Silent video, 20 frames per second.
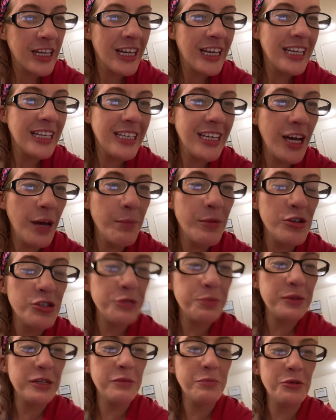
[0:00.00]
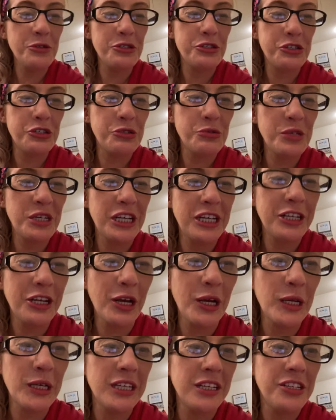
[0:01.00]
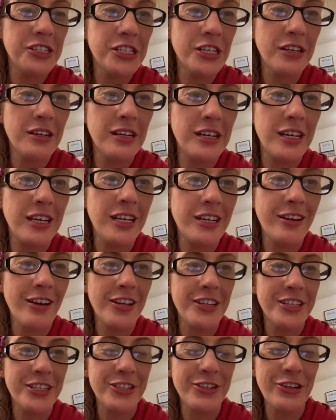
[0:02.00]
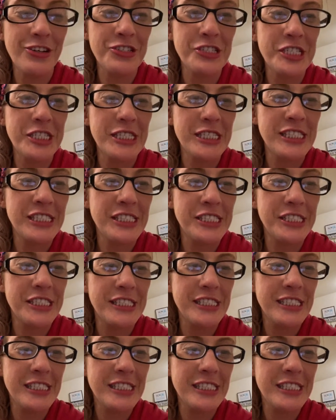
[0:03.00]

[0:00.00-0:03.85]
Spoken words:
Yeah, most people do hit on the nurses.